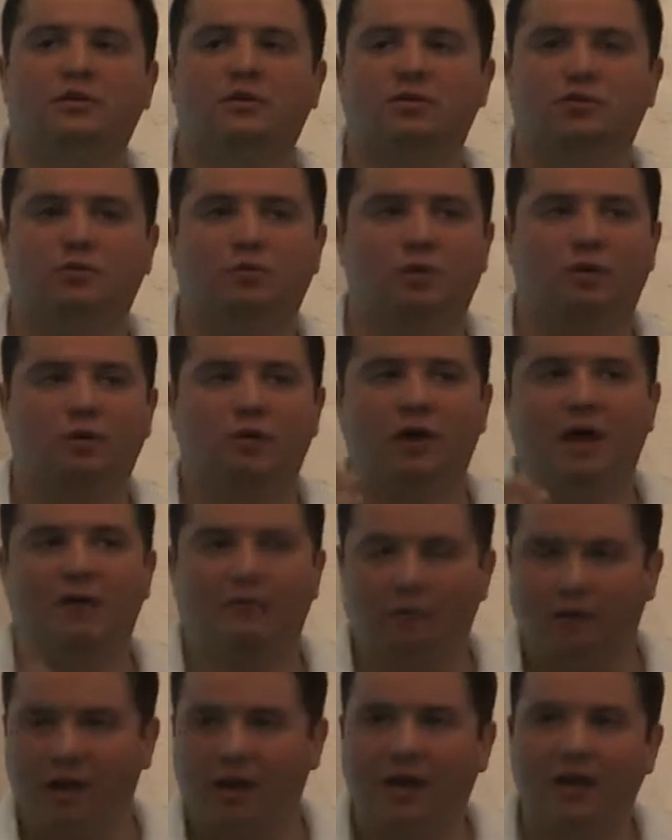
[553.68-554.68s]
so we could
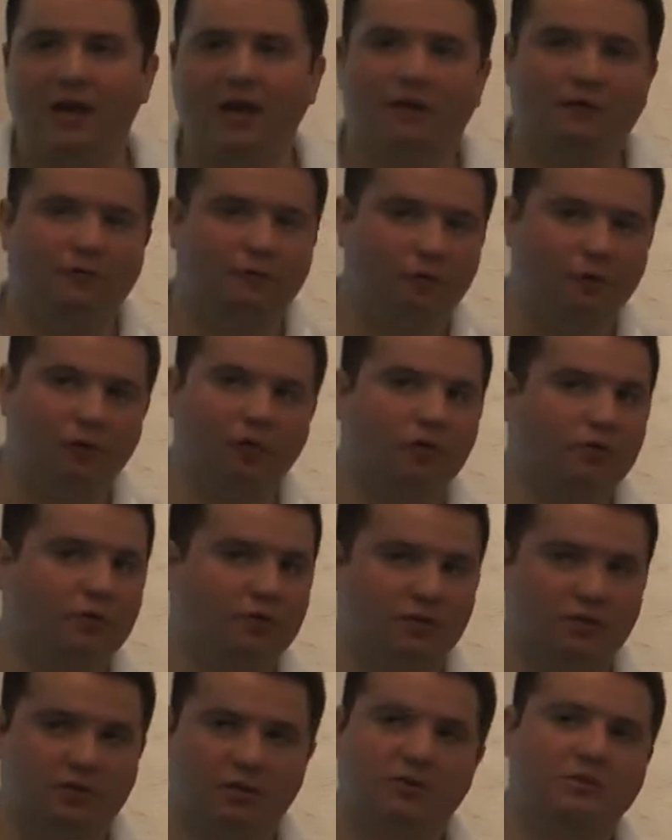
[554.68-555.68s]
have rain,
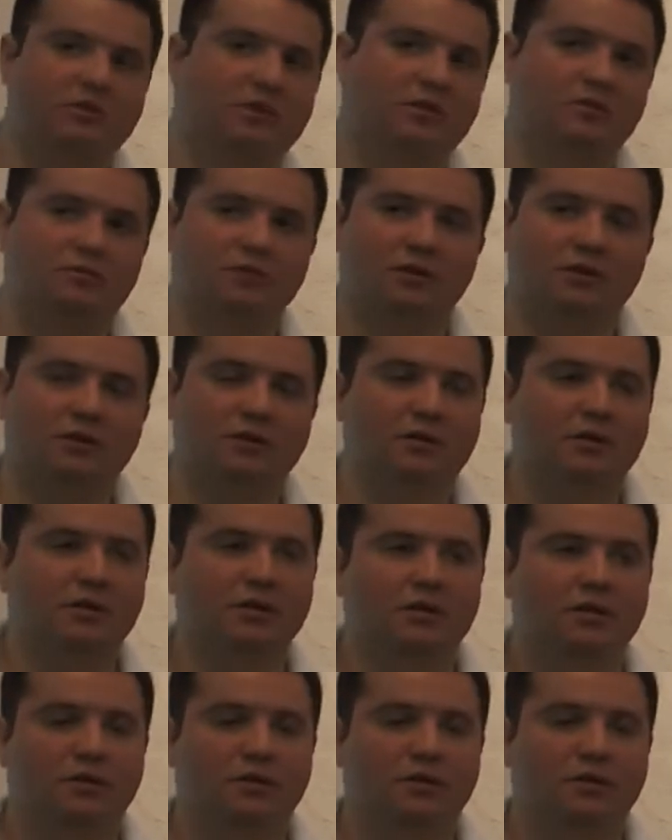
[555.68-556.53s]
frost, etc.